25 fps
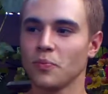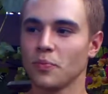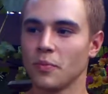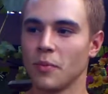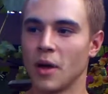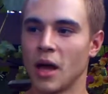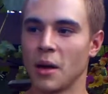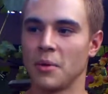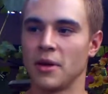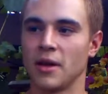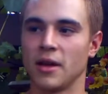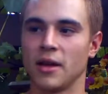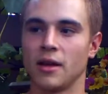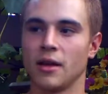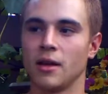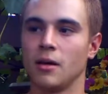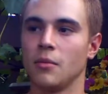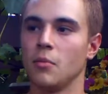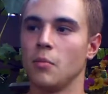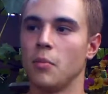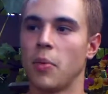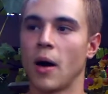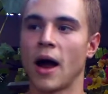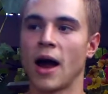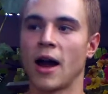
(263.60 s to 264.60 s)
Maybe
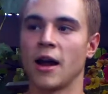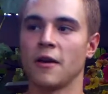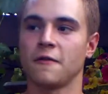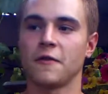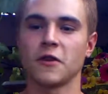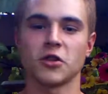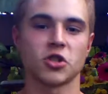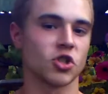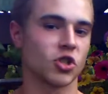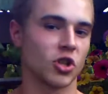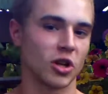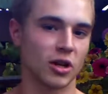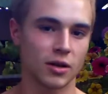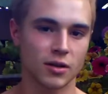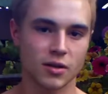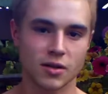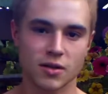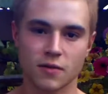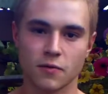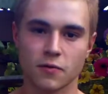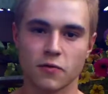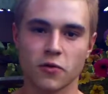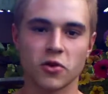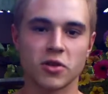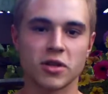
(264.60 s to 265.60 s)
buy fish
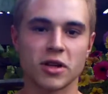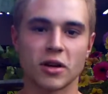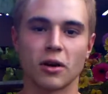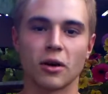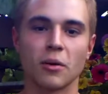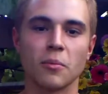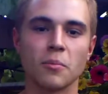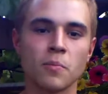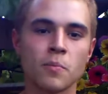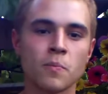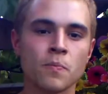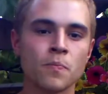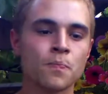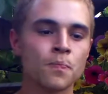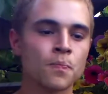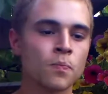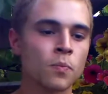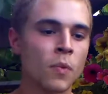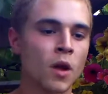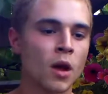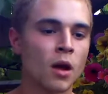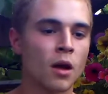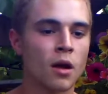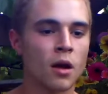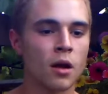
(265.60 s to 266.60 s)
sticks for dinner.
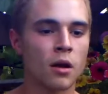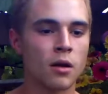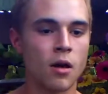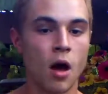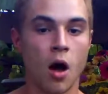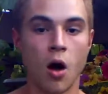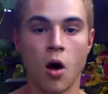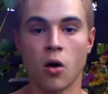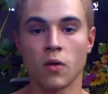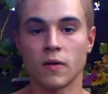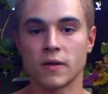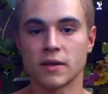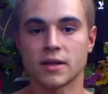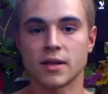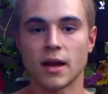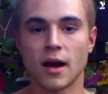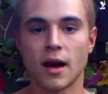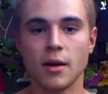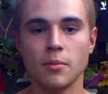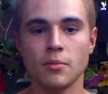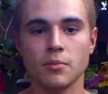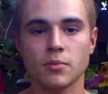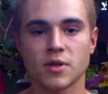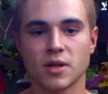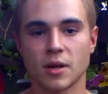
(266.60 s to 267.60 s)
Not all the
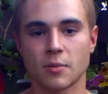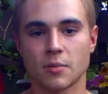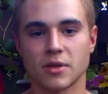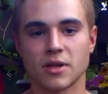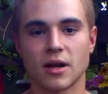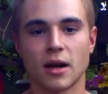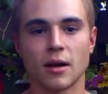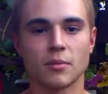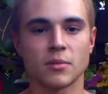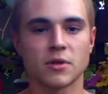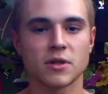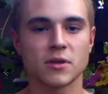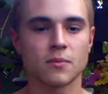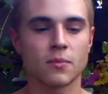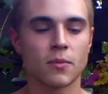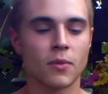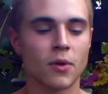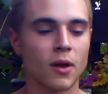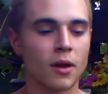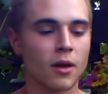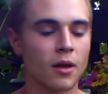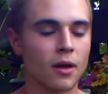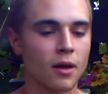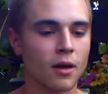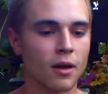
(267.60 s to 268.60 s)
time, sometimes.
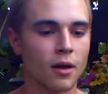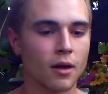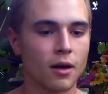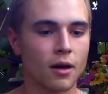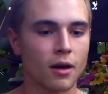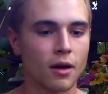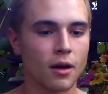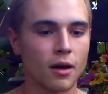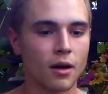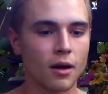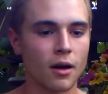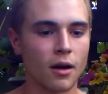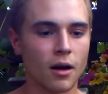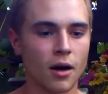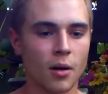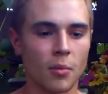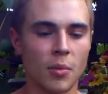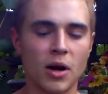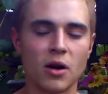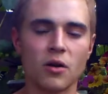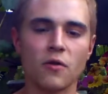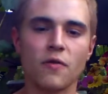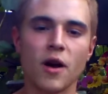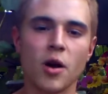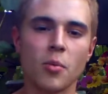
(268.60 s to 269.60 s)
A
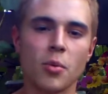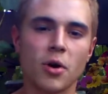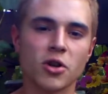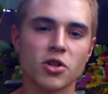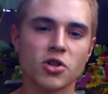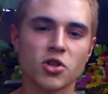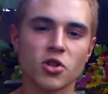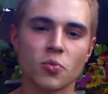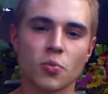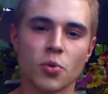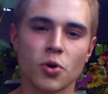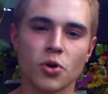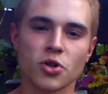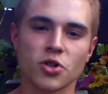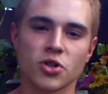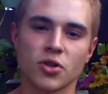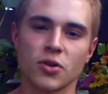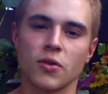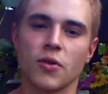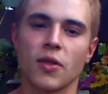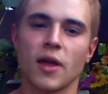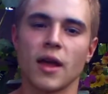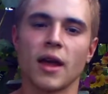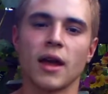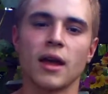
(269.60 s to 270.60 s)
middle vibrational
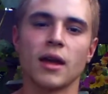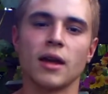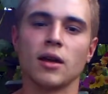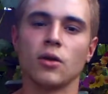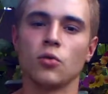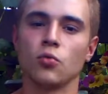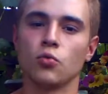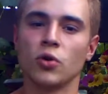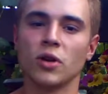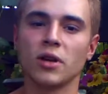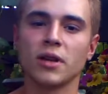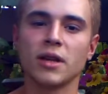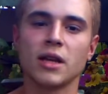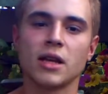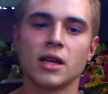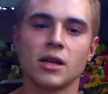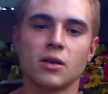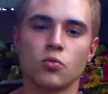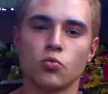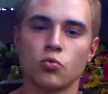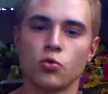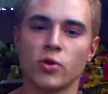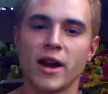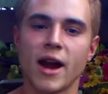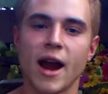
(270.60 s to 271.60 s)
person, they
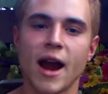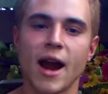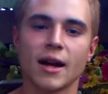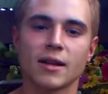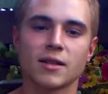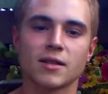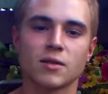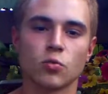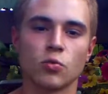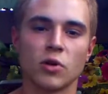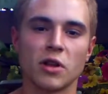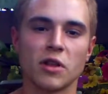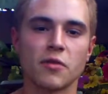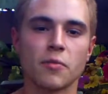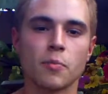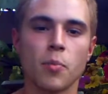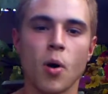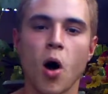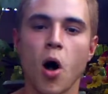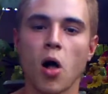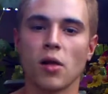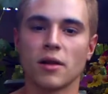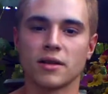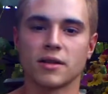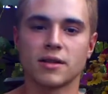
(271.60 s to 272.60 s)
really react with
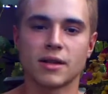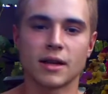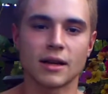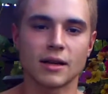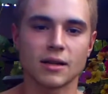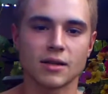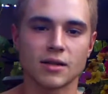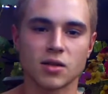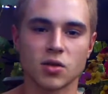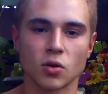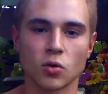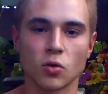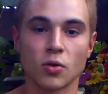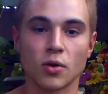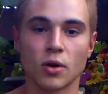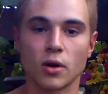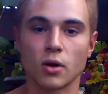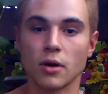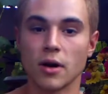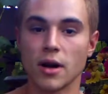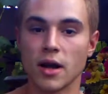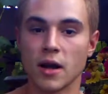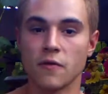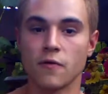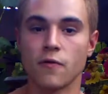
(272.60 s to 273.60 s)
politics, so
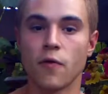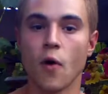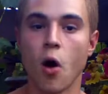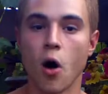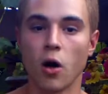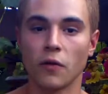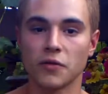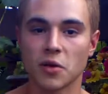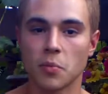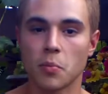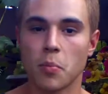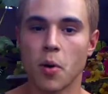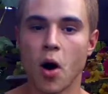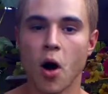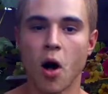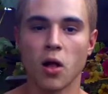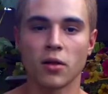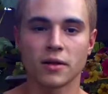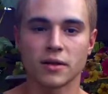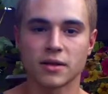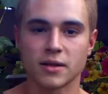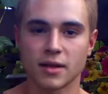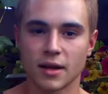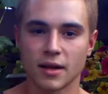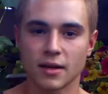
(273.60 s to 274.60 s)
they're involved in
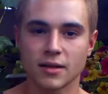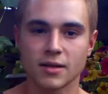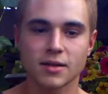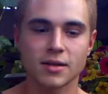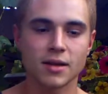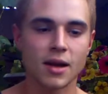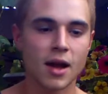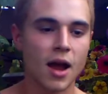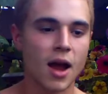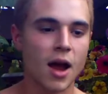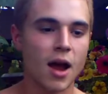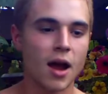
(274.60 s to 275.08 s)
politics.